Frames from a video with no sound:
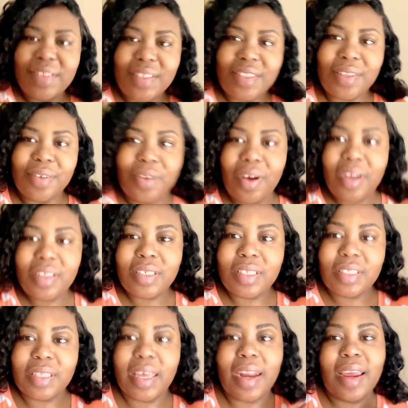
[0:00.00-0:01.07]
So y'all, I
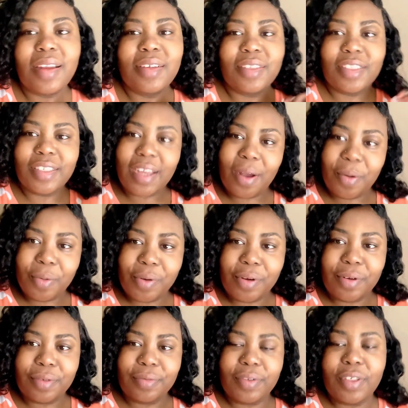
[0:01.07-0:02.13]
just got out the
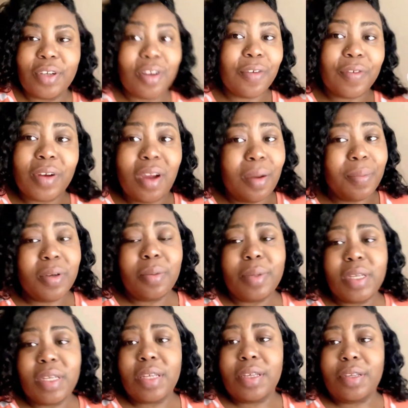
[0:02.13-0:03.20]
shower. Your girlfriend hop in the
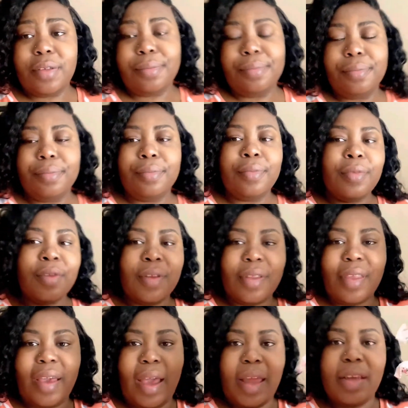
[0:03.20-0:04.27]
bed.
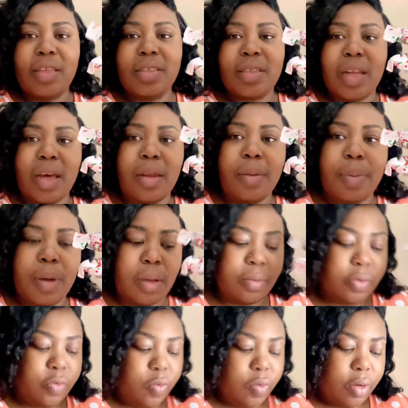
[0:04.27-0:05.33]
I got these
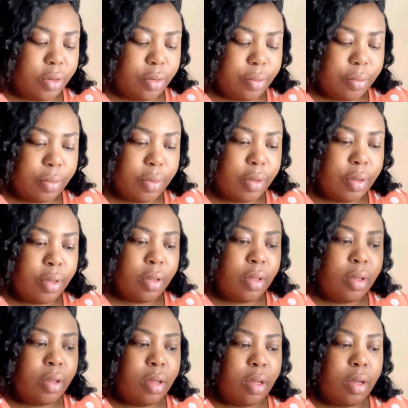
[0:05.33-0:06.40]
lollipops from
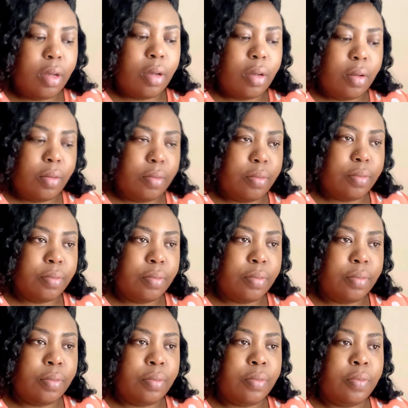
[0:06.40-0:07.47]
um,
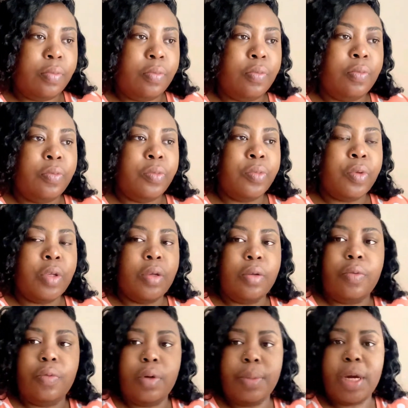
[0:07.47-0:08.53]

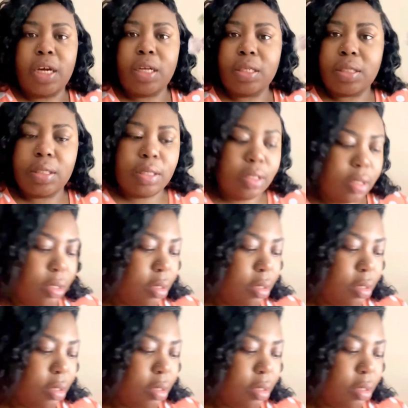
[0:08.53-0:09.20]
one of my aunties.